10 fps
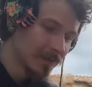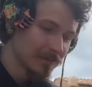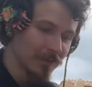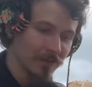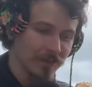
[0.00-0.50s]

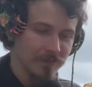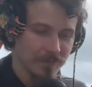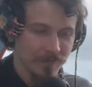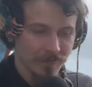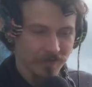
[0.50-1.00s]
So the
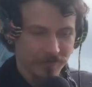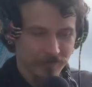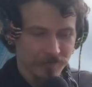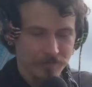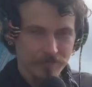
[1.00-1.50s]
idea
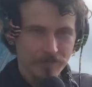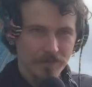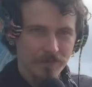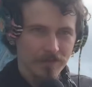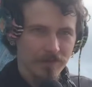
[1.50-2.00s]
of
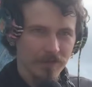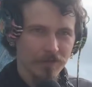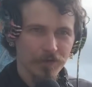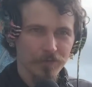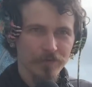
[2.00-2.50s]

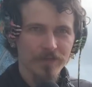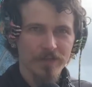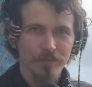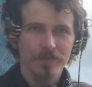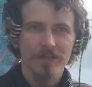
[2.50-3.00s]

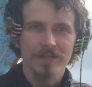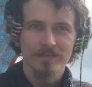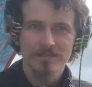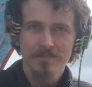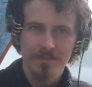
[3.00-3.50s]
incorporating
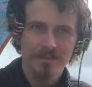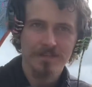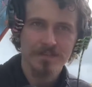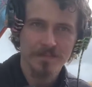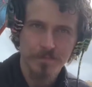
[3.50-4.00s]
plants
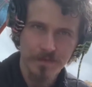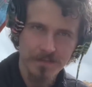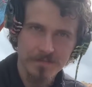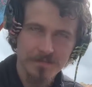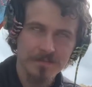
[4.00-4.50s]
into the
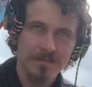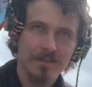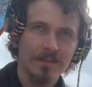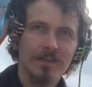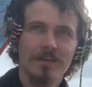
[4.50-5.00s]
space
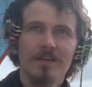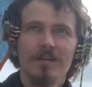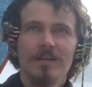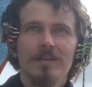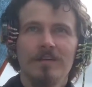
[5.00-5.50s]

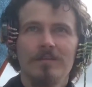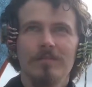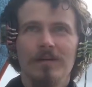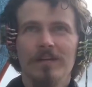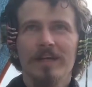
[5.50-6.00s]

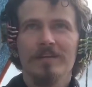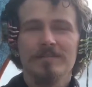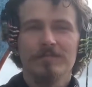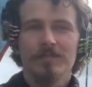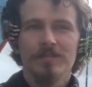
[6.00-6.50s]

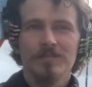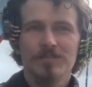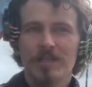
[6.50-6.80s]
allows for this